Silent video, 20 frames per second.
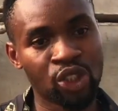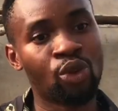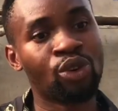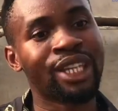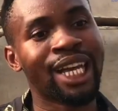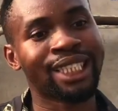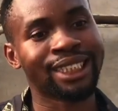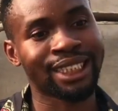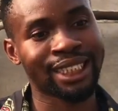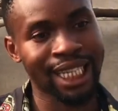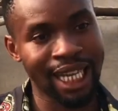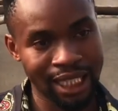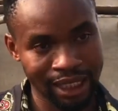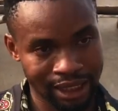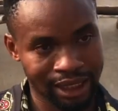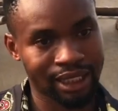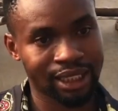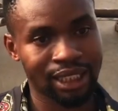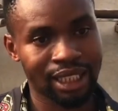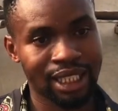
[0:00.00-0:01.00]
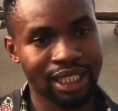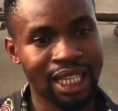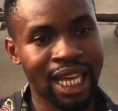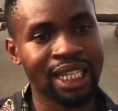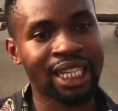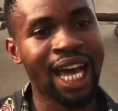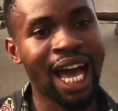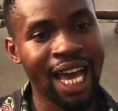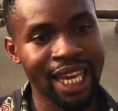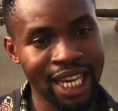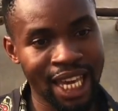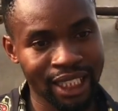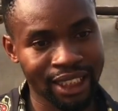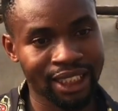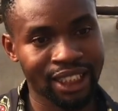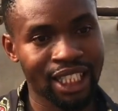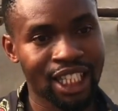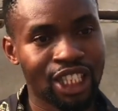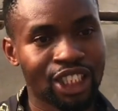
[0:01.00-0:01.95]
understands that yes,